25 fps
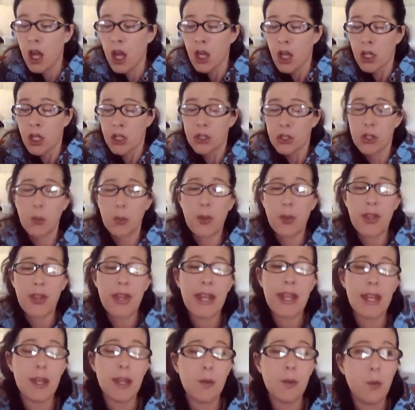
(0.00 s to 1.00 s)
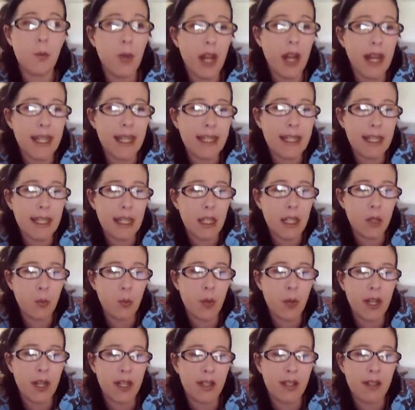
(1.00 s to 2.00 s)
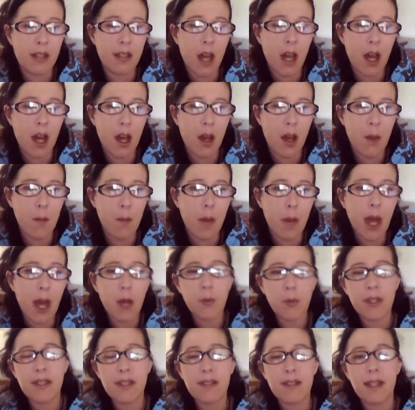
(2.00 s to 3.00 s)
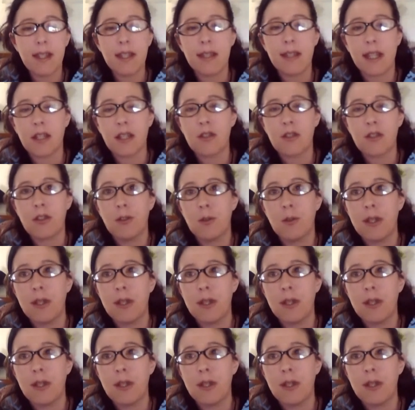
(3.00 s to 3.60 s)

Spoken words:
So with him, what I did was I would sit next to